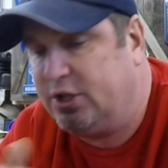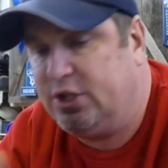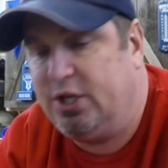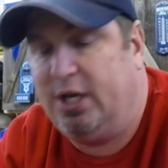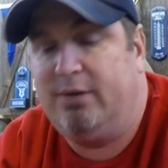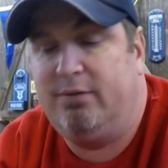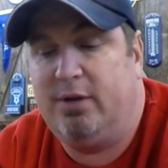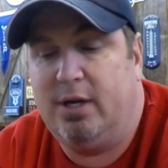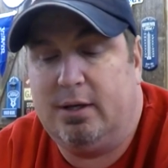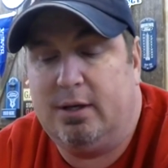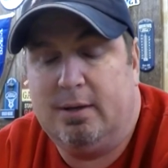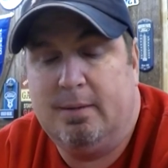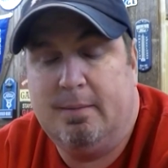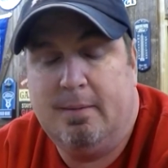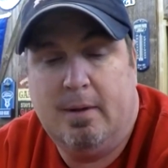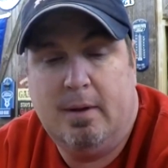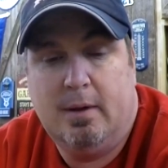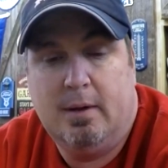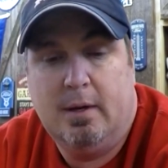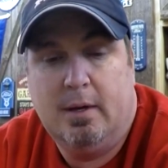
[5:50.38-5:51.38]
achieved it,
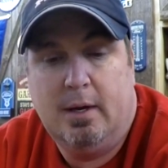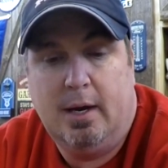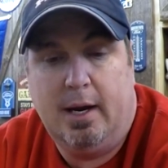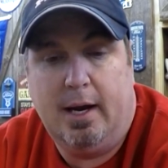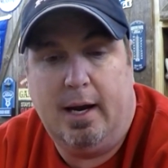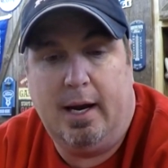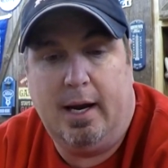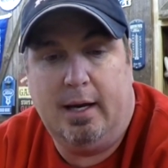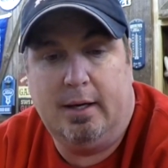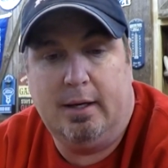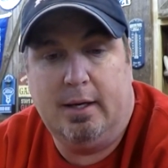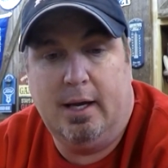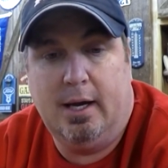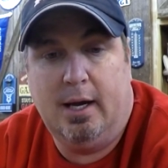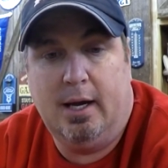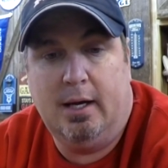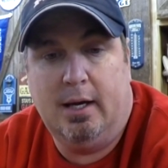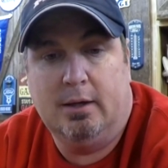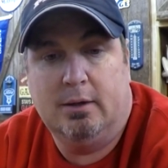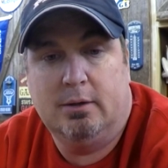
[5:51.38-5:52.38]
and
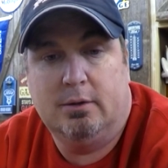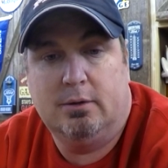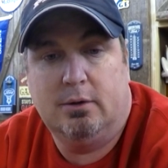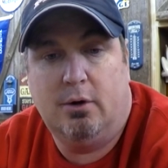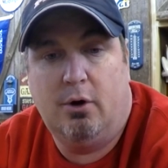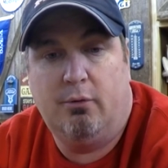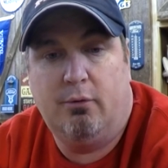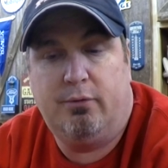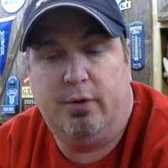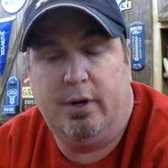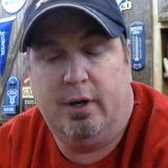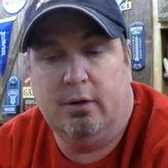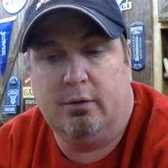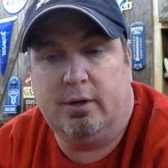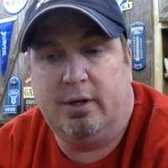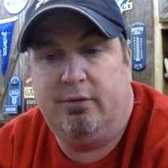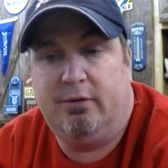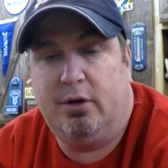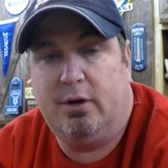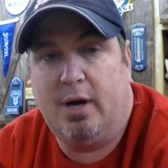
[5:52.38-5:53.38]
hopefully it'll
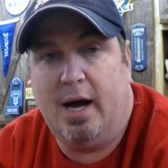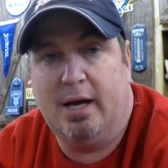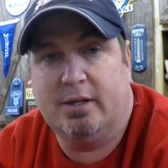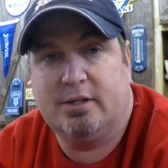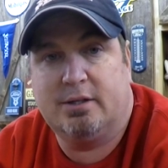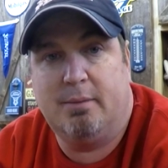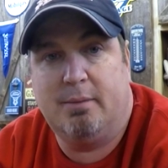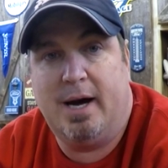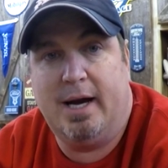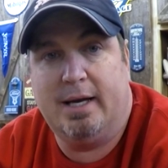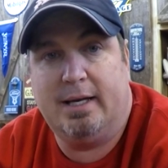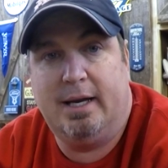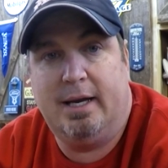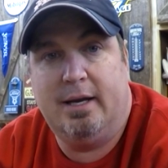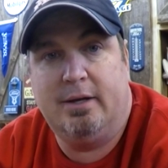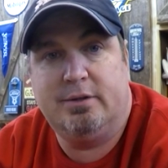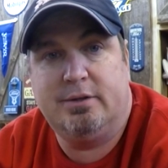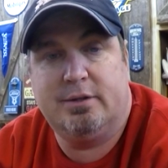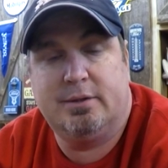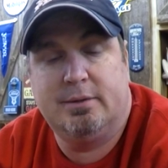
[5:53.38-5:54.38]
give you guys some
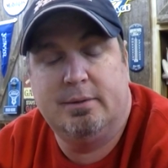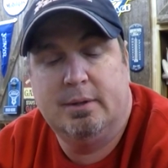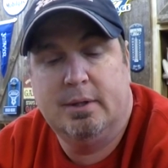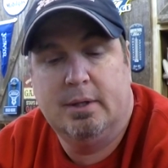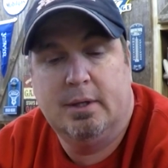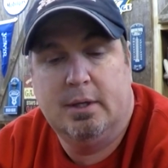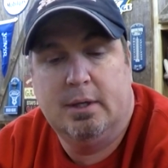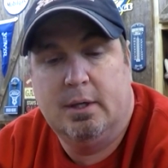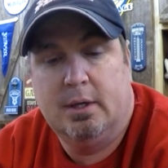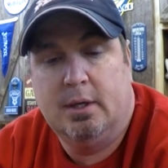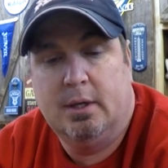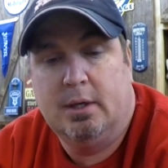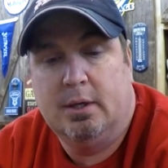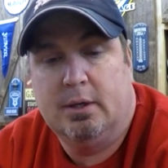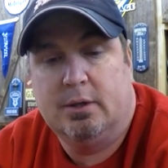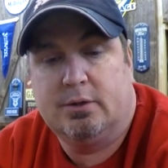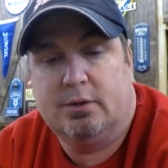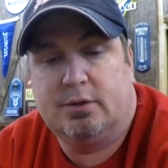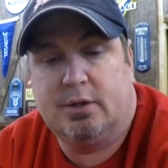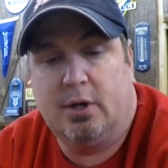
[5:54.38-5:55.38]
ideas.
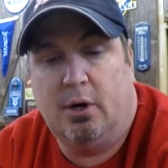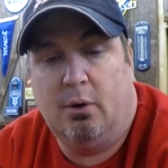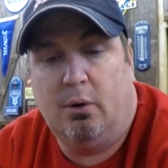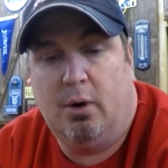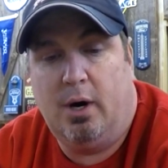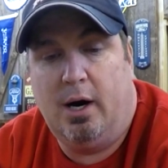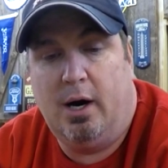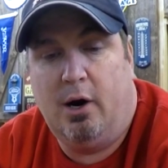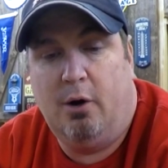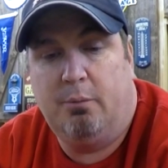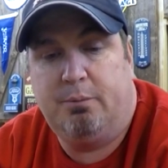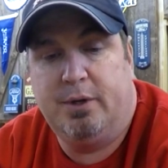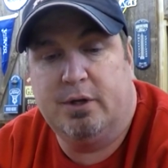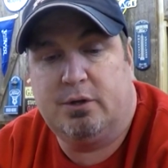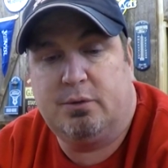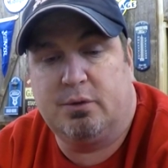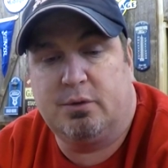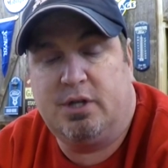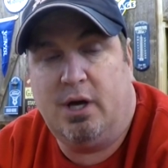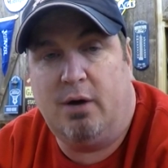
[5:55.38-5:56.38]
So I hope
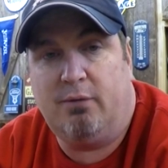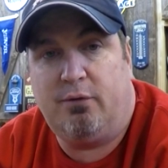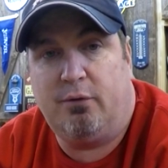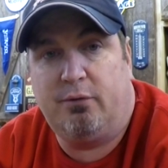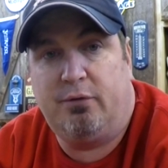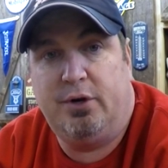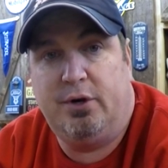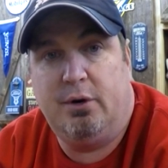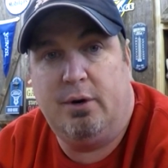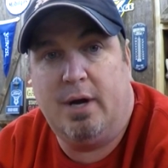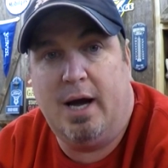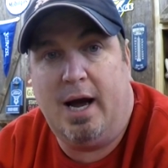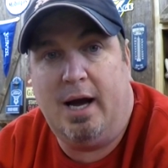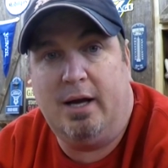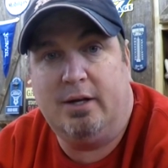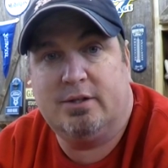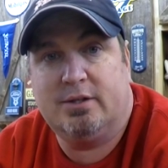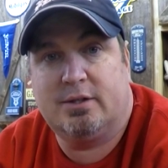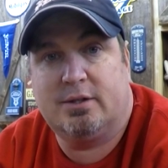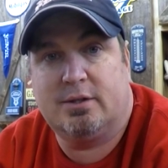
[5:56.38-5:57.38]
this was helpful for you
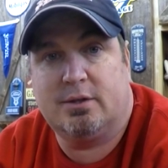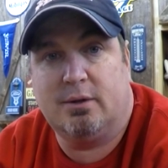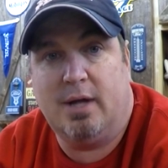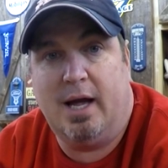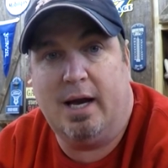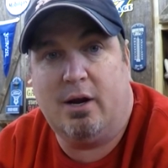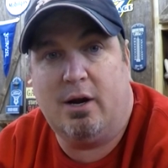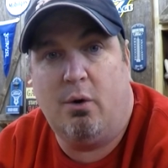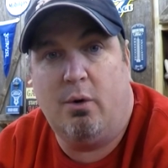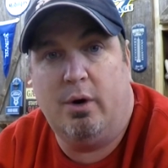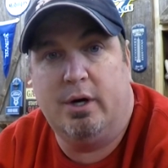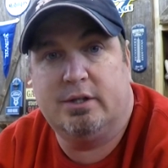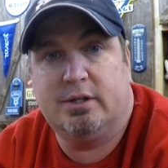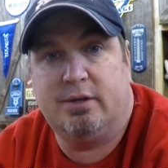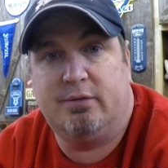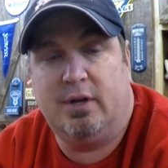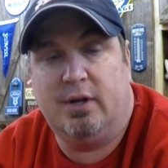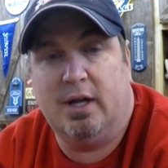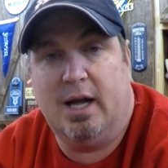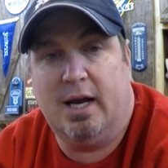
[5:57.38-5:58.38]
guys. Like always,
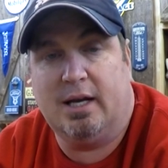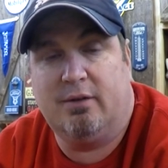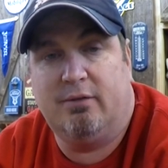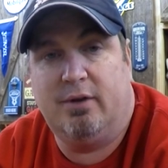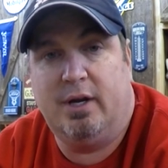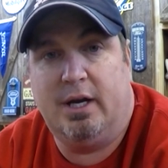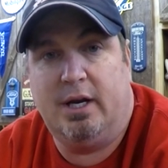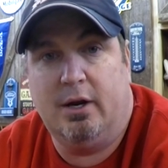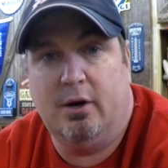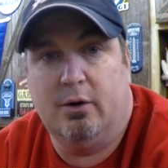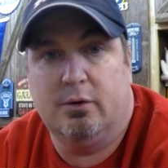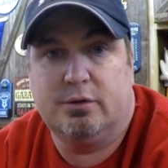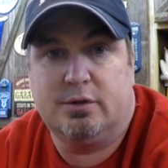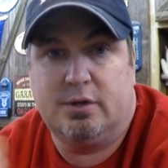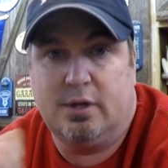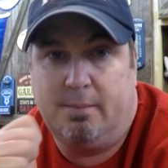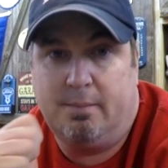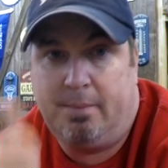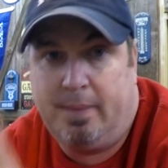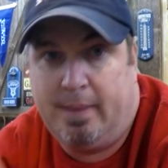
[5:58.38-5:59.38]
if you like the
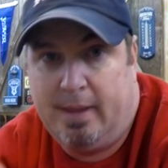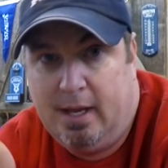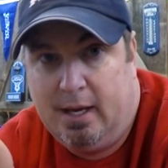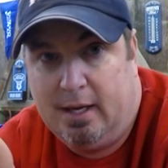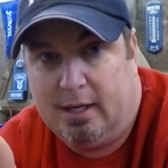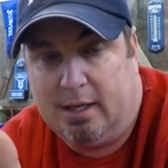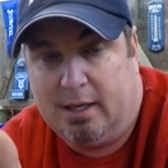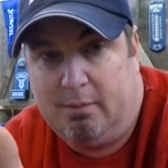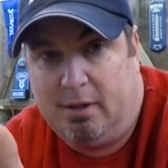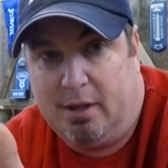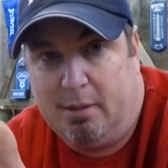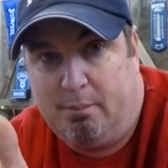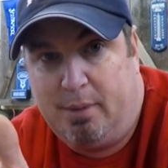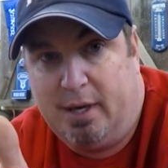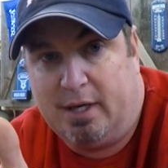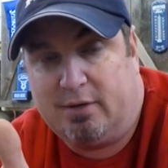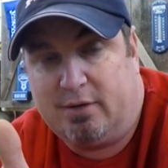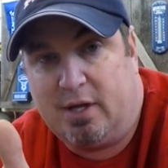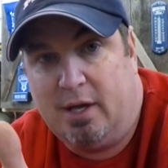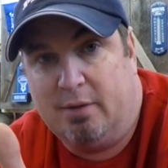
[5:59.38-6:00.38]
videos, give me the
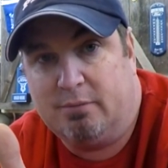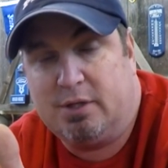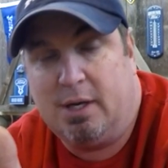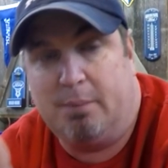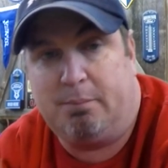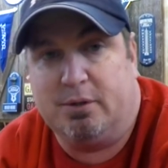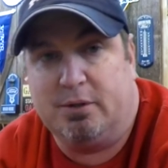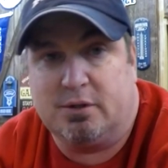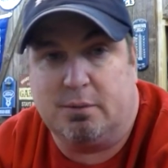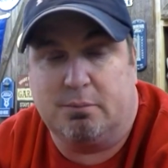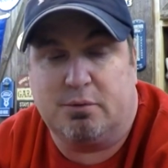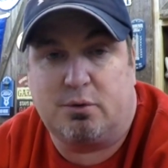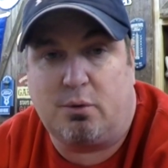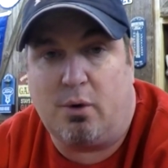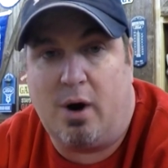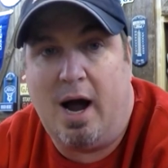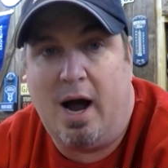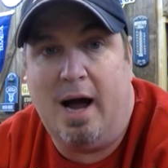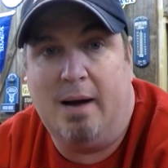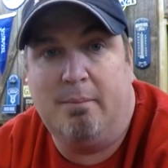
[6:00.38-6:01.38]
big thumbs up and
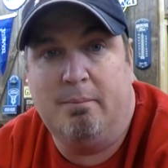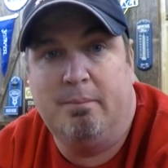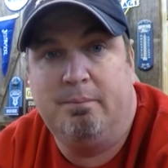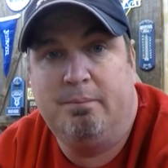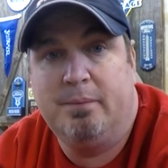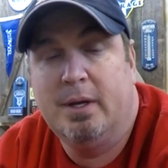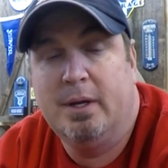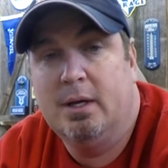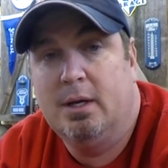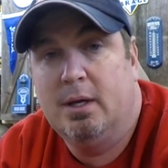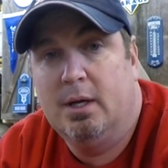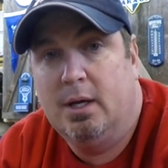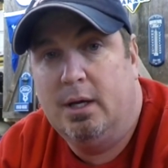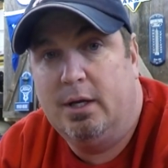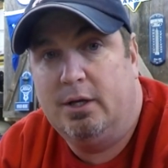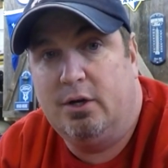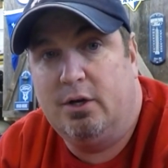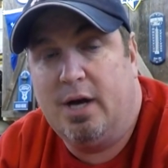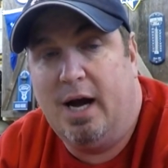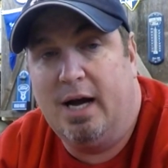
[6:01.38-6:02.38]
subscribe.
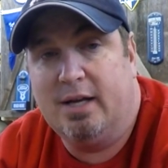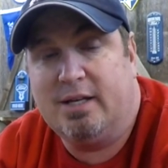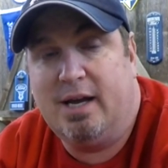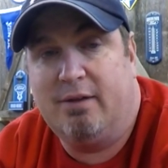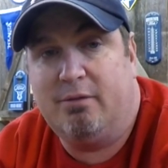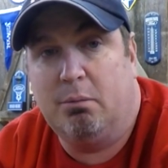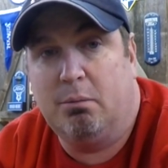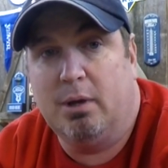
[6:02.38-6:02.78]
You guys have a